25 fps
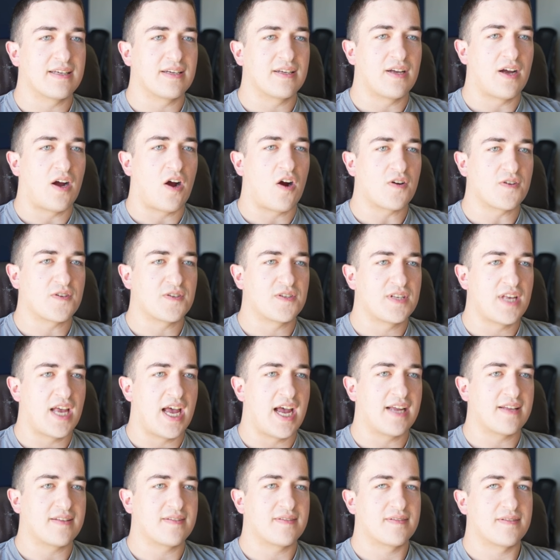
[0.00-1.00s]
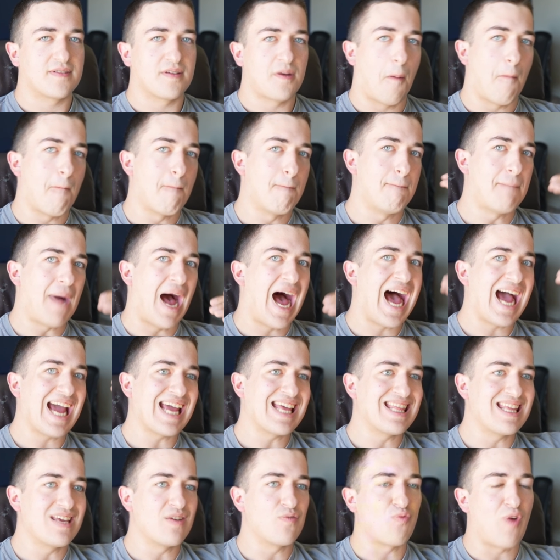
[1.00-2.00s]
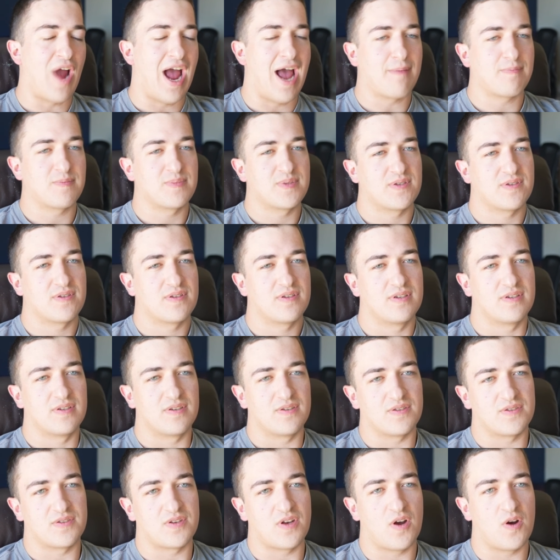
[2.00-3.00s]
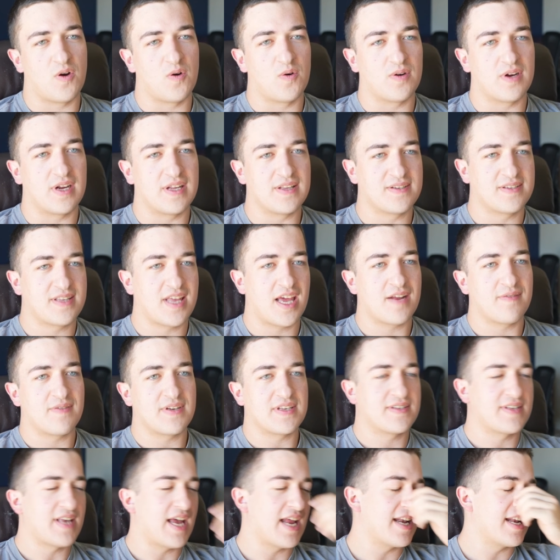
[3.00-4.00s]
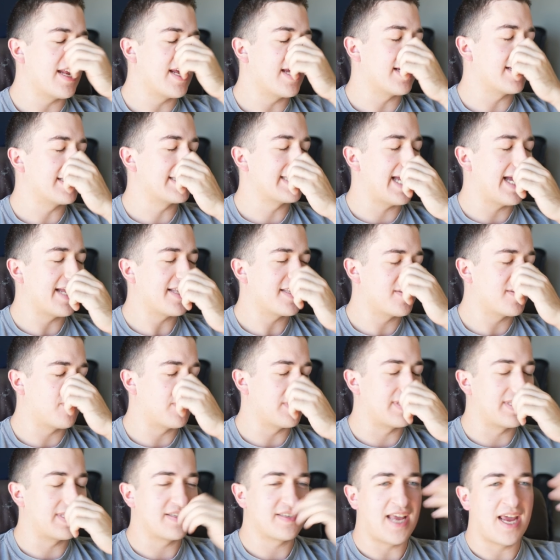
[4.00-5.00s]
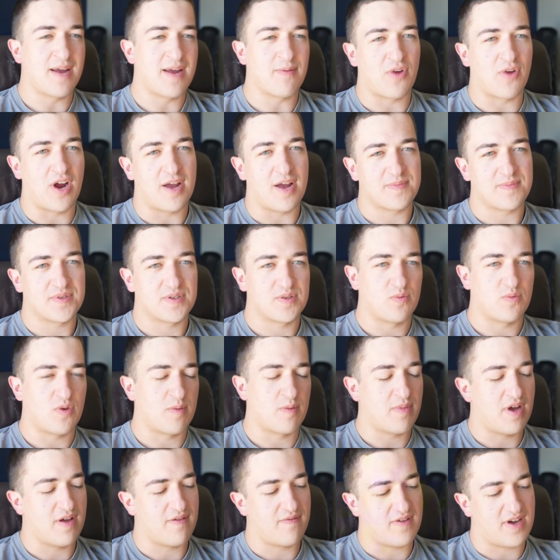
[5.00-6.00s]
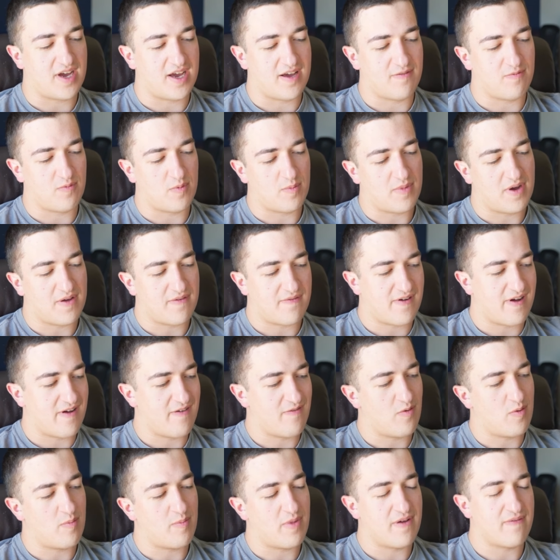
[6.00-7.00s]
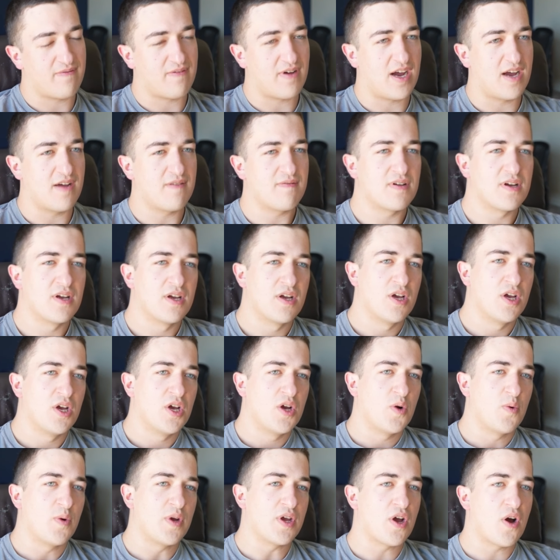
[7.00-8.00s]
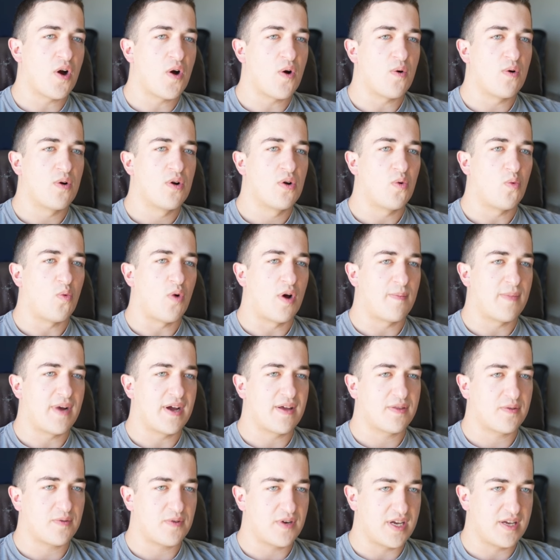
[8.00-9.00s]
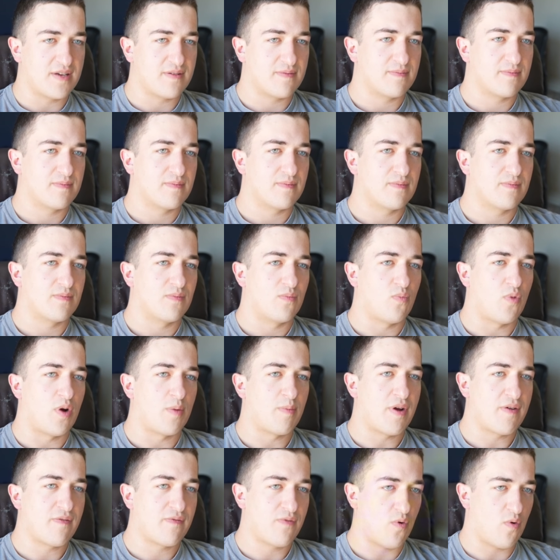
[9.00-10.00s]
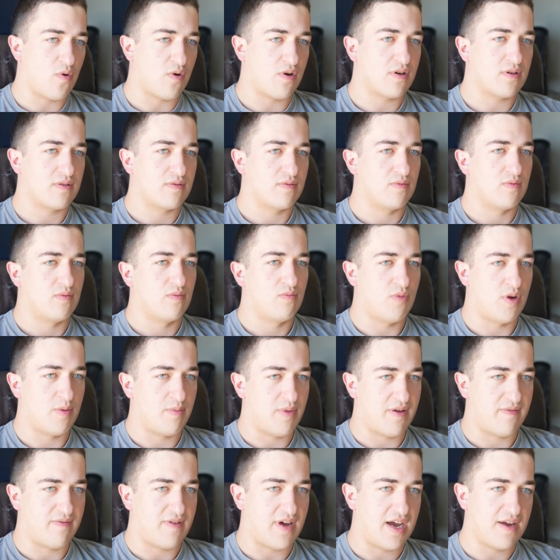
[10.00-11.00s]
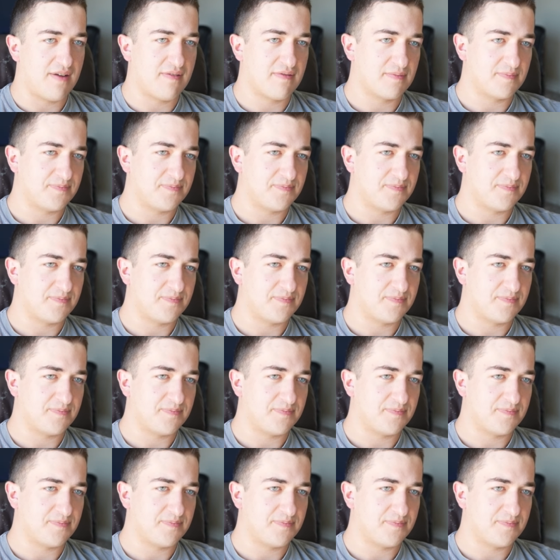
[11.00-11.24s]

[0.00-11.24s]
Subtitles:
our sets by the reps. So instead of ascending sets with the same reps, 1 by 5, 1 by 5, 1 by 5, we go 1 by 3, 1 by 4, 1 by 5.